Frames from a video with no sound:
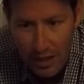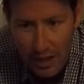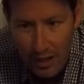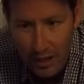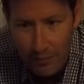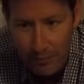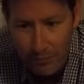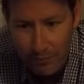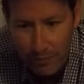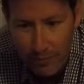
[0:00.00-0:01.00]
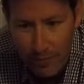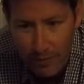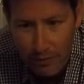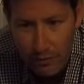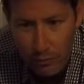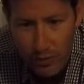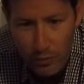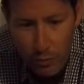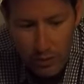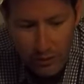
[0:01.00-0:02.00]
Um, when
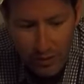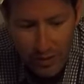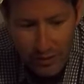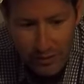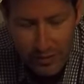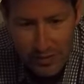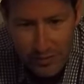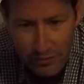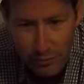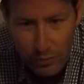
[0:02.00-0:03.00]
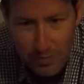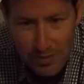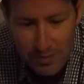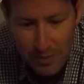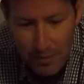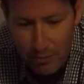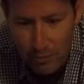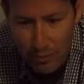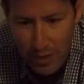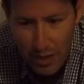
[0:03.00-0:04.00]
you're walking around in these different rooms, there's
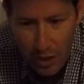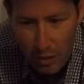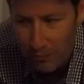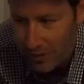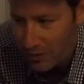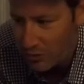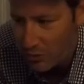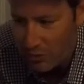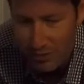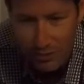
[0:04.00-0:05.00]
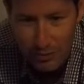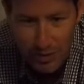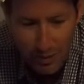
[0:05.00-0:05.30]
people opening drawers and looking